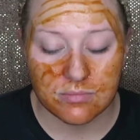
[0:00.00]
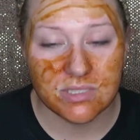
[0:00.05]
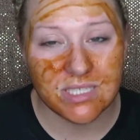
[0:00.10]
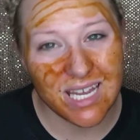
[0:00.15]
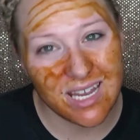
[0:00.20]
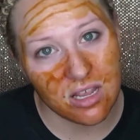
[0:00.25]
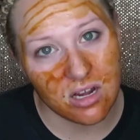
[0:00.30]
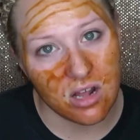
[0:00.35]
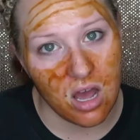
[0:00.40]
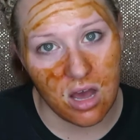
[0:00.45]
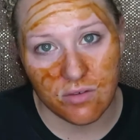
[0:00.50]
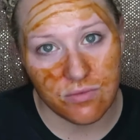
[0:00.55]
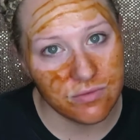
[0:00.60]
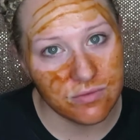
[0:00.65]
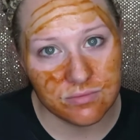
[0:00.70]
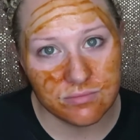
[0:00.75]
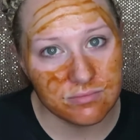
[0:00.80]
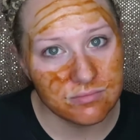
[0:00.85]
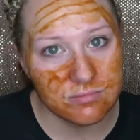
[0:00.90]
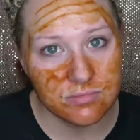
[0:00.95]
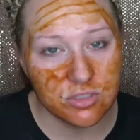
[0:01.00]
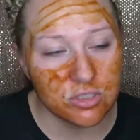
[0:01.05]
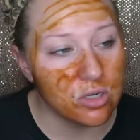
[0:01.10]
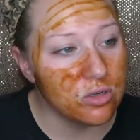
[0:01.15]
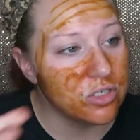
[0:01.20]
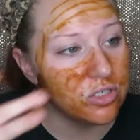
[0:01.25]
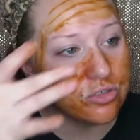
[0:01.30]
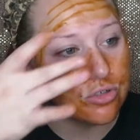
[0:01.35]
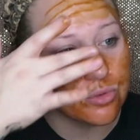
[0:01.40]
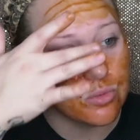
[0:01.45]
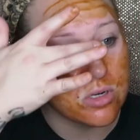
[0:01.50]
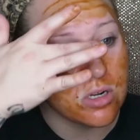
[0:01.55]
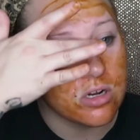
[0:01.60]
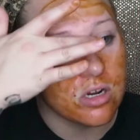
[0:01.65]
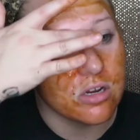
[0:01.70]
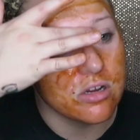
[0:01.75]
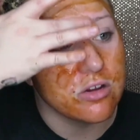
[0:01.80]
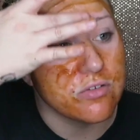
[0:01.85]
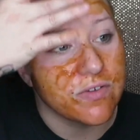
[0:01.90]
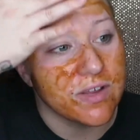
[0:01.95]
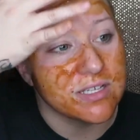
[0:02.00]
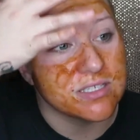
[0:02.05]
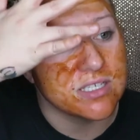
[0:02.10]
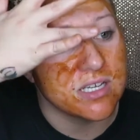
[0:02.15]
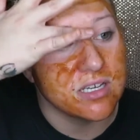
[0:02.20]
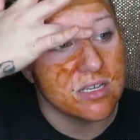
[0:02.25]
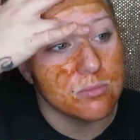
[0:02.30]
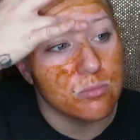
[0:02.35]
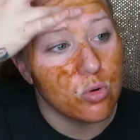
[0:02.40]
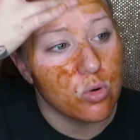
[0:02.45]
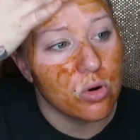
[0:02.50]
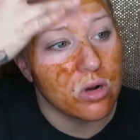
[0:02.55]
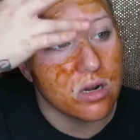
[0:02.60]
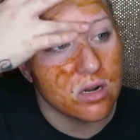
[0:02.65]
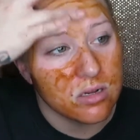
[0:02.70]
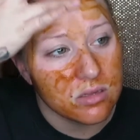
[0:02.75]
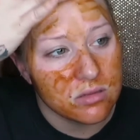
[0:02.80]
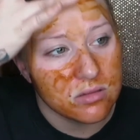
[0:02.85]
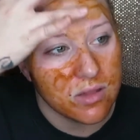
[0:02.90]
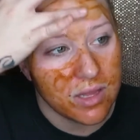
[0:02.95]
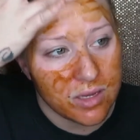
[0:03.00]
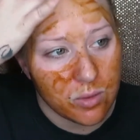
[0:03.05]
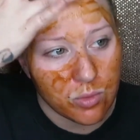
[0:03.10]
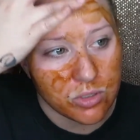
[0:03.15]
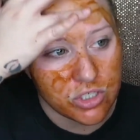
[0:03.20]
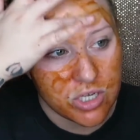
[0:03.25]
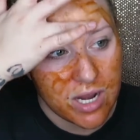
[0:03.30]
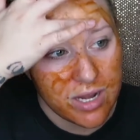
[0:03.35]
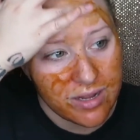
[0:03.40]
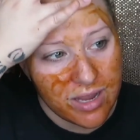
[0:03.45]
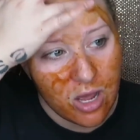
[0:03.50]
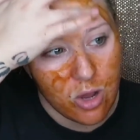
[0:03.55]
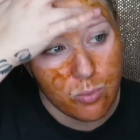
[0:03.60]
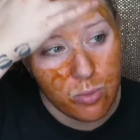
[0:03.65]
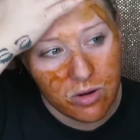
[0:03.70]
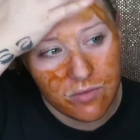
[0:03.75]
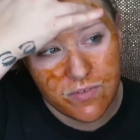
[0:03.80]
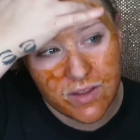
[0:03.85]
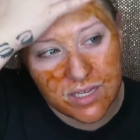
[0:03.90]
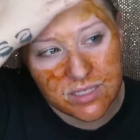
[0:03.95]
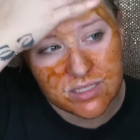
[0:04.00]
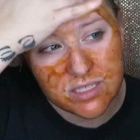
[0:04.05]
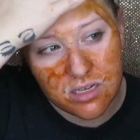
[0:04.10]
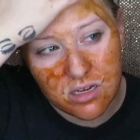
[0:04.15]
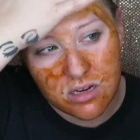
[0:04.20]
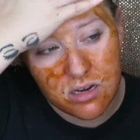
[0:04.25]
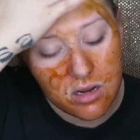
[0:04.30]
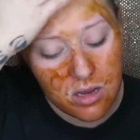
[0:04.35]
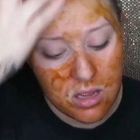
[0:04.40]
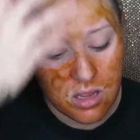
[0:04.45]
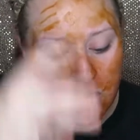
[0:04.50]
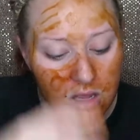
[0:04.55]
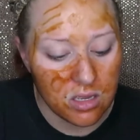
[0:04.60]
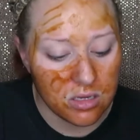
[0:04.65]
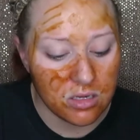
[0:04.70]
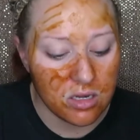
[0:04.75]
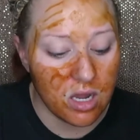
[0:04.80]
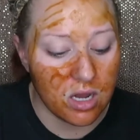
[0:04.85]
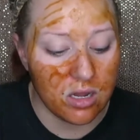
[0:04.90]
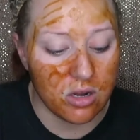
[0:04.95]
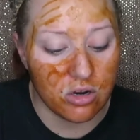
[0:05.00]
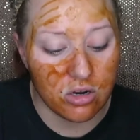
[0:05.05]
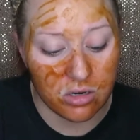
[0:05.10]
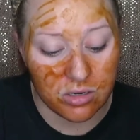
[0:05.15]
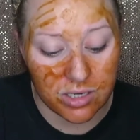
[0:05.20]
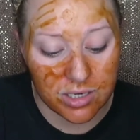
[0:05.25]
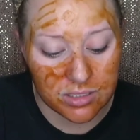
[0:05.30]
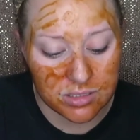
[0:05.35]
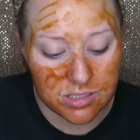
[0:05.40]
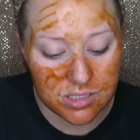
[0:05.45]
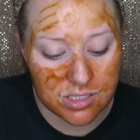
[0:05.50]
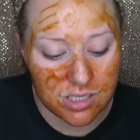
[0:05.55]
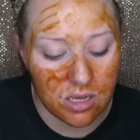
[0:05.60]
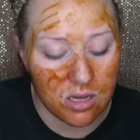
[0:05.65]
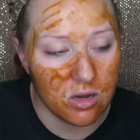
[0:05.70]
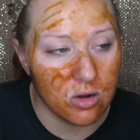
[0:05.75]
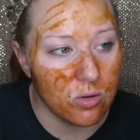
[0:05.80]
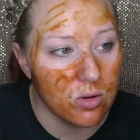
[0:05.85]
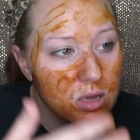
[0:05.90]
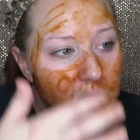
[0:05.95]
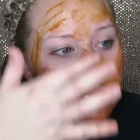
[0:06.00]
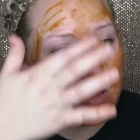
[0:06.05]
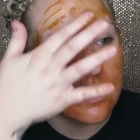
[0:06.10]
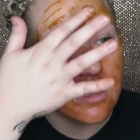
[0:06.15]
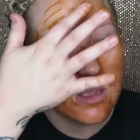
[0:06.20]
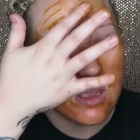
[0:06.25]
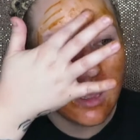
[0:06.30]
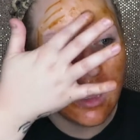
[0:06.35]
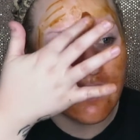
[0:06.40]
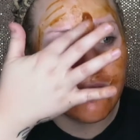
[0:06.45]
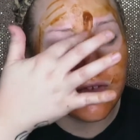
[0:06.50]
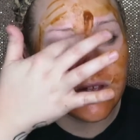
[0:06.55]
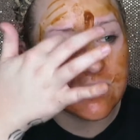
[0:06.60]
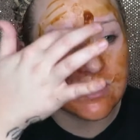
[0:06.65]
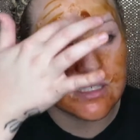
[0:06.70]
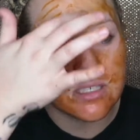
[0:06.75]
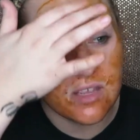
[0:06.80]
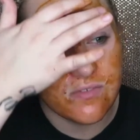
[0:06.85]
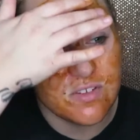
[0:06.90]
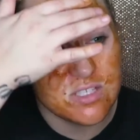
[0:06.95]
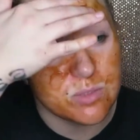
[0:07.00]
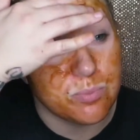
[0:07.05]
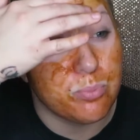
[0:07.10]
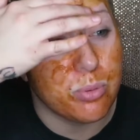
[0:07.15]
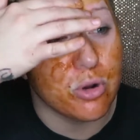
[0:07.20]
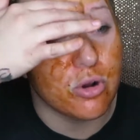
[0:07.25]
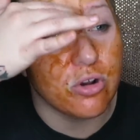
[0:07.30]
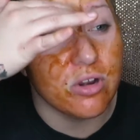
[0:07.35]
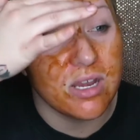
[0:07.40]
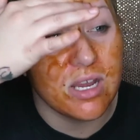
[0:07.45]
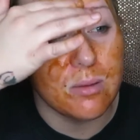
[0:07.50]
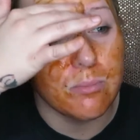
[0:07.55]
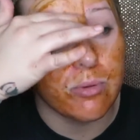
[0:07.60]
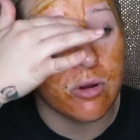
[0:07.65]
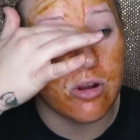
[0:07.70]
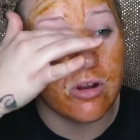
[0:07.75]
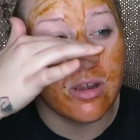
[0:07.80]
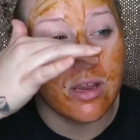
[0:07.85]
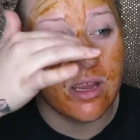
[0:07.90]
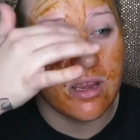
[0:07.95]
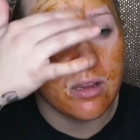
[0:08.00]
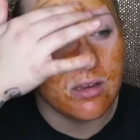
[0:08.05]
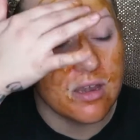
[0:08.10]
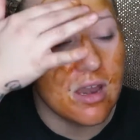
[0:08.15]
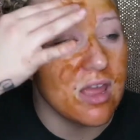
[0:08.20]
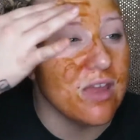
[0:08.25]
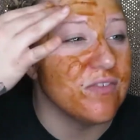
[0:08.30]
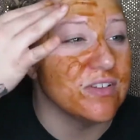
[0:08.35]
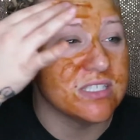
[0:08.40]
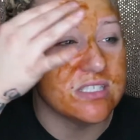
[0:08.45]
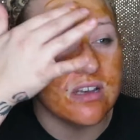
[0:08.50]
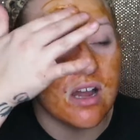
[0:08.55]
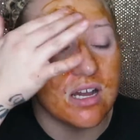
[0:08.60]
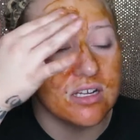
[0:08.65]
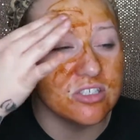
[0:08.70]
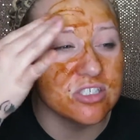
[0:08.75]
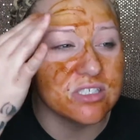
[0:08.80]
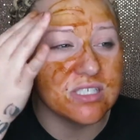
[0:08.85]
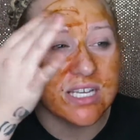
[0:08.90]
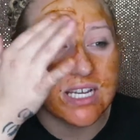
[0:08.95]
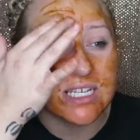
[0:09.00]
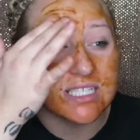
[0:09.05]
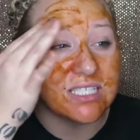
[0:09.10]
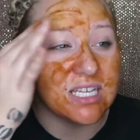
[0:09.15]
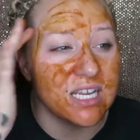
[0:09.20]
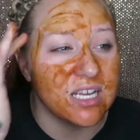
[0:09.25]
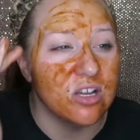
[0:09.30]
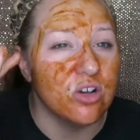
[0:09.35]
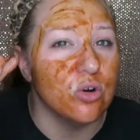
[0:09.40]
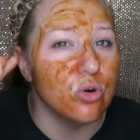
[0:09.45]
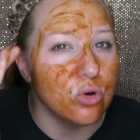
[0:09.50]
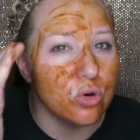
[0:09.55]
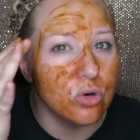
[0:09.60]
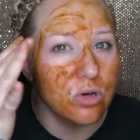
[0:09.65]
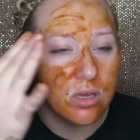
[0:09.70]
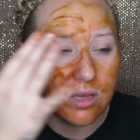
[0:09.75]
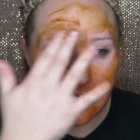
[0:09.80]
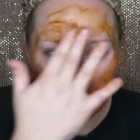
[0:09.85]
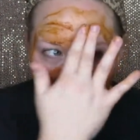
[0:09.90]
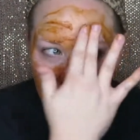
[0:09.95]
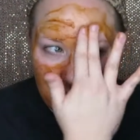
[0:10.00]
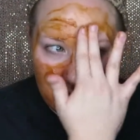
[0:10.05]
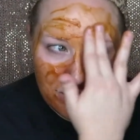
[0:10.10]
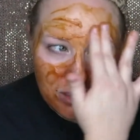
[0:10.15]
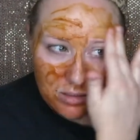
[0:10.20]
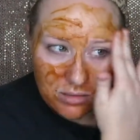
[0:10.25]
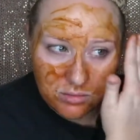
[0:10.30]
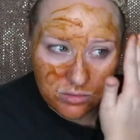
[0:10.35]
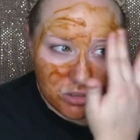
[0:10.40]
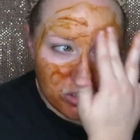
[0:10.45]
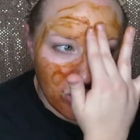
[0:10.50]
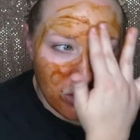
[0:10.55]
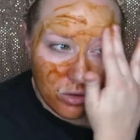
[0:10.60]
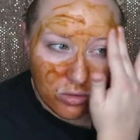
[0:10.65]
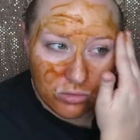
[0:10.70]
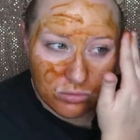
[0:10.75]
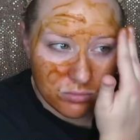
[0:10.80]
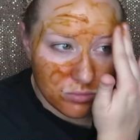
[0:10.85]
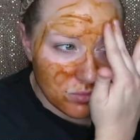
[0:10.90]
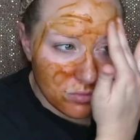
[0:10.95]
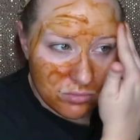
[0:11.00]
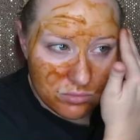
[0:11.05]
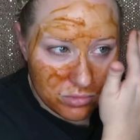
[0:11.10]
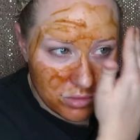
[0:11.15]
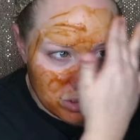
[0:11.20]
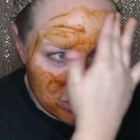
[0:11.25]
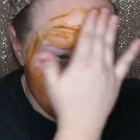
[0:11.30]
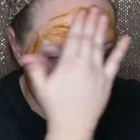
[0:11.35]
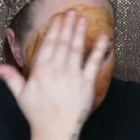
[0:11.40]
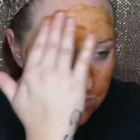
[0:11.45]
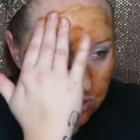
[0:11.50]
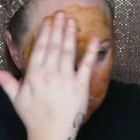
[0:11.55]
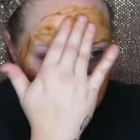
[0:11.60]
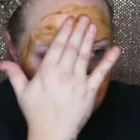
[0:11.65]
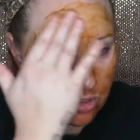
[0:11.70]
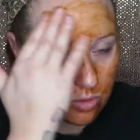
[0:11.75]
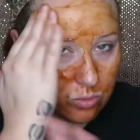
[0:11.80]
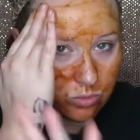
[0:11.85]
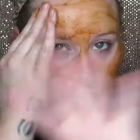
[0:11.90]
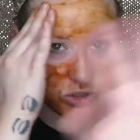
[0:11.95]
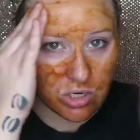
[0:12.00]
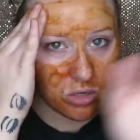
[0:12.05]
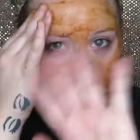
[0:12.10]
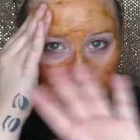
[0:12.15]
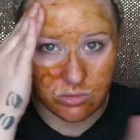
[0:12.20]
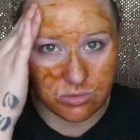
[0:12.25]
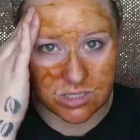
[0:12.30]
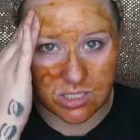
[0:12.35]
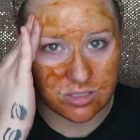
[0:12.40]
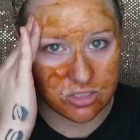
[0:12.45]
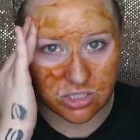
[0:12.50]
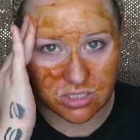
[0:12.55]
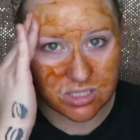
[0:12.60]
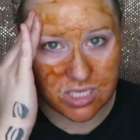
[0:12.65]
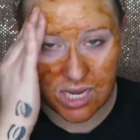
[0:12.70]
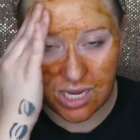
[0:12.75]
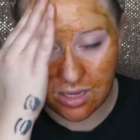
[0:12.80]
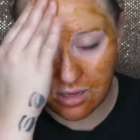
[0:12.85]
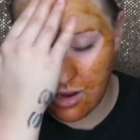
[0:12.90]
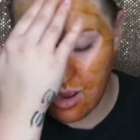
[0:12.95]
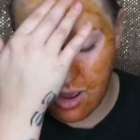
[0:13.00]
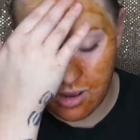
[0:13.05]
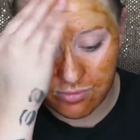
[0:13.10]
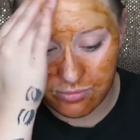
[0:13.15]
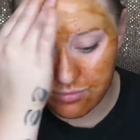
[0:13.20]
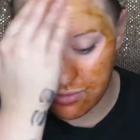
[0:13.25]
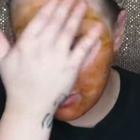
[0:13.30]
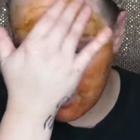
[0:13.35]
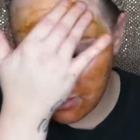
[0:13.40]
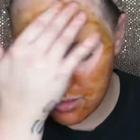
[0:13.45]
take it off. You don't want to hurt your face anymore. Like, we're trying to help our face here, not hurt it. So if it's burning, if it's not just like a tingle, don't use it. Just take it off,